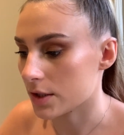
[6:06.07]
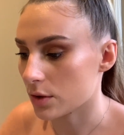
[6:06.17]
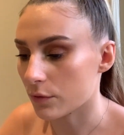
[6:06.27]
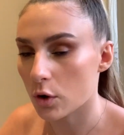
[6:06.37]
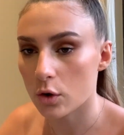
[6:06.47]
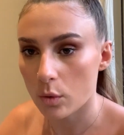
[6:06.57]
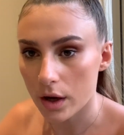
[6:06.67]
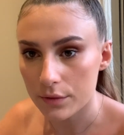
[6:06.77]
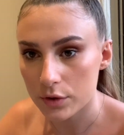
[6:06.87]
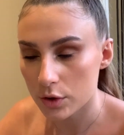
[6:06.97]
So I've got
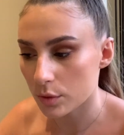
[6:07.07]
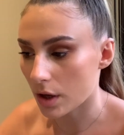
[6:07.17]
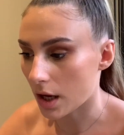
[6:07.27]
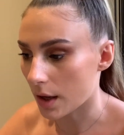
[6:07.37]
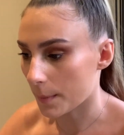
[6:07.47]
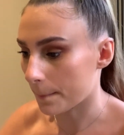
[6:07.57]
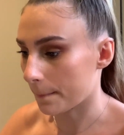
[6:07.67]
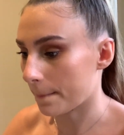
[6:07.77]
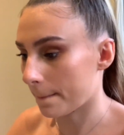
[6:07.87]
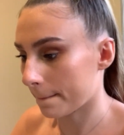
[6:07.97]
quite a few
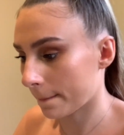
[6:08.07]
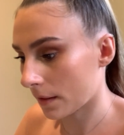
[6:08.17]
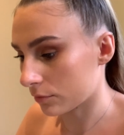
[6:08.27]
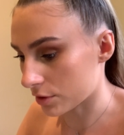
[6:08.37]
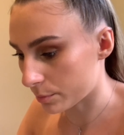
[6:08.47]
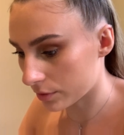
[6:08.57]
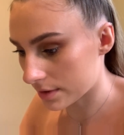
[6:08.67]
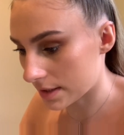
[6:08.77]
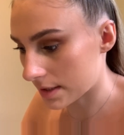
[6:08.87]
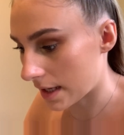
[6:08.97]

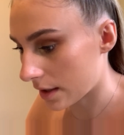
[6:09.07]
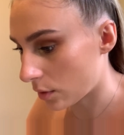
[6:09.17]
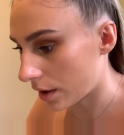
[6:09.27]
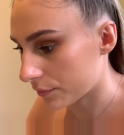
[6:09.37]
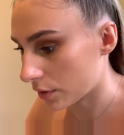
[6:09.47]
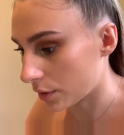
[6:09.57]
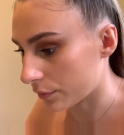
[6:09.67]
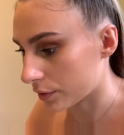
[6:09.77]
responses here, quite a few of